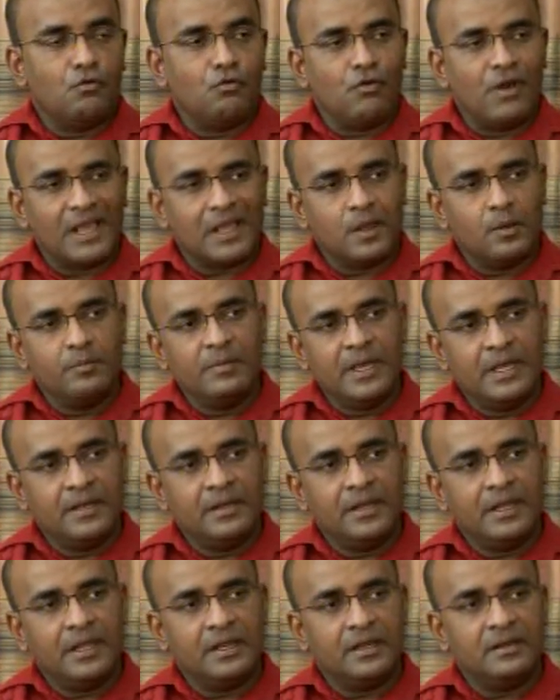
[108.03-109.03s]

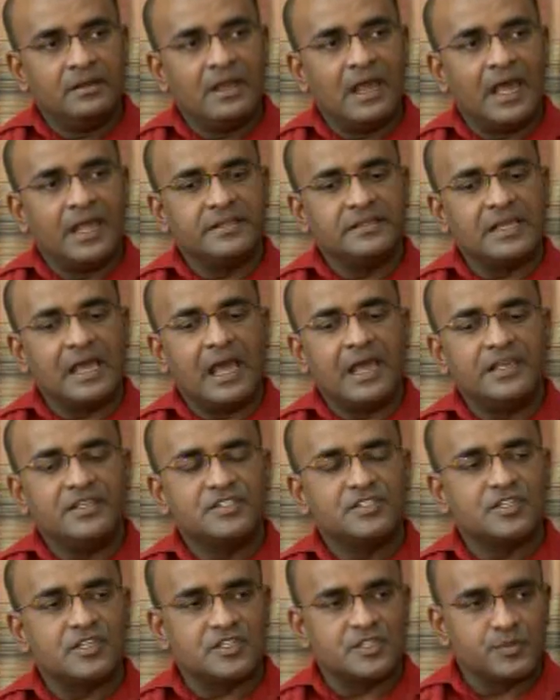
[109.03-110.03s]
recommending that I
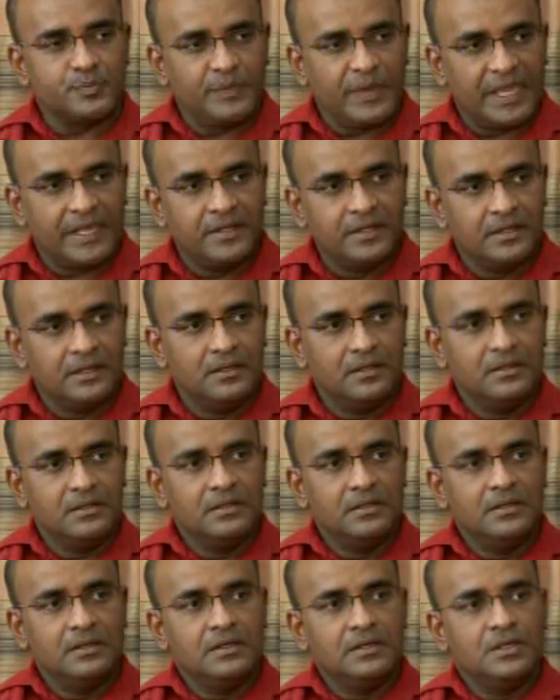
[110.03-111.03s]
suspend
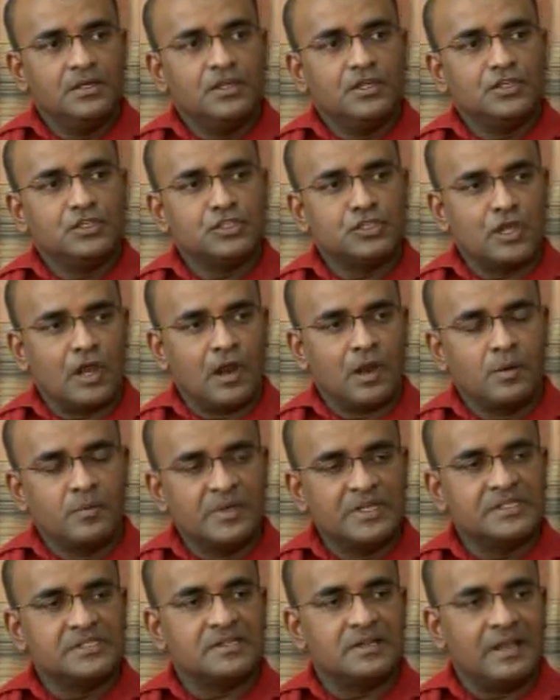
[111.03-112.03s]

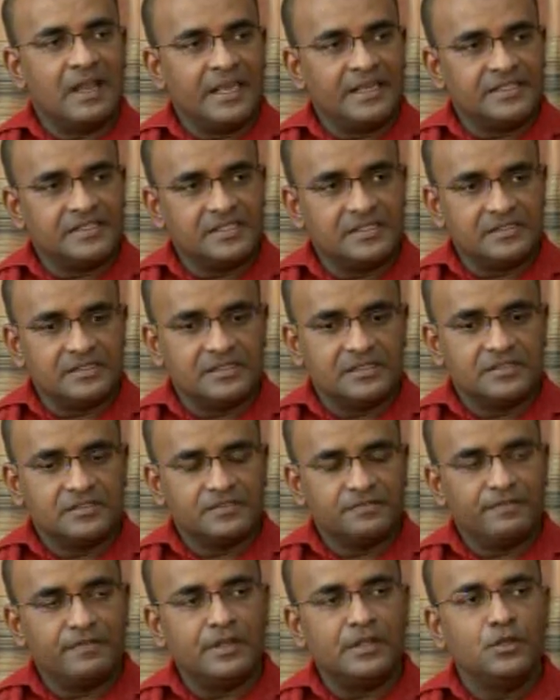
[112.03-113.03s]
Sharma's
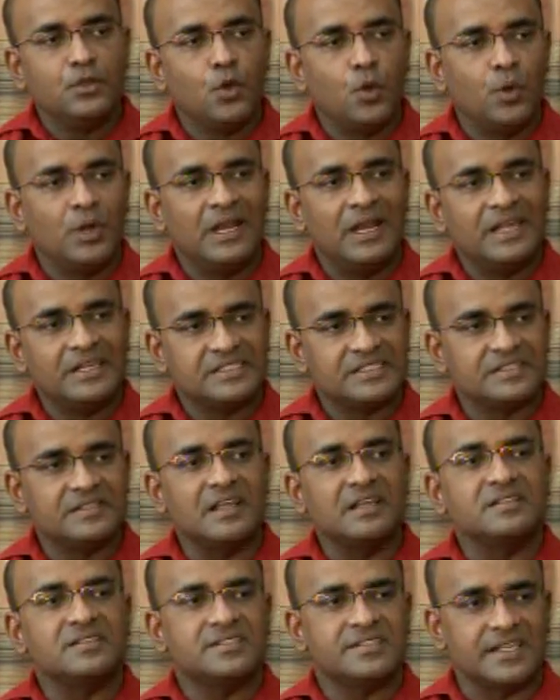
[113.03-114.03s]
license for no less
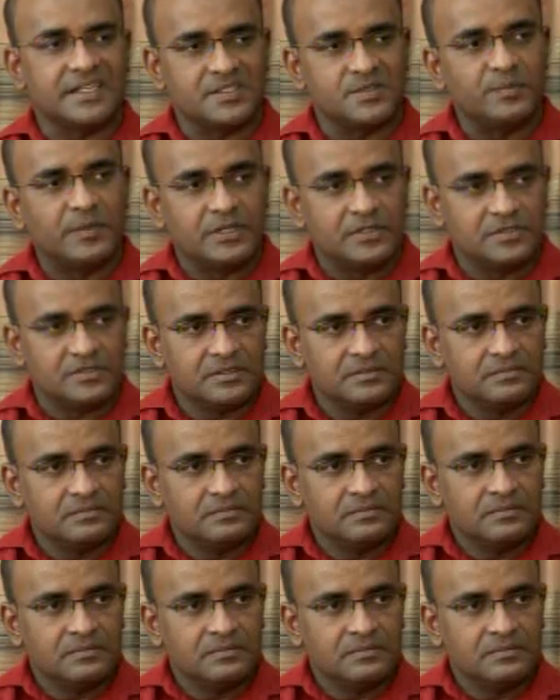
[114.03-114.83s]
than 6 months.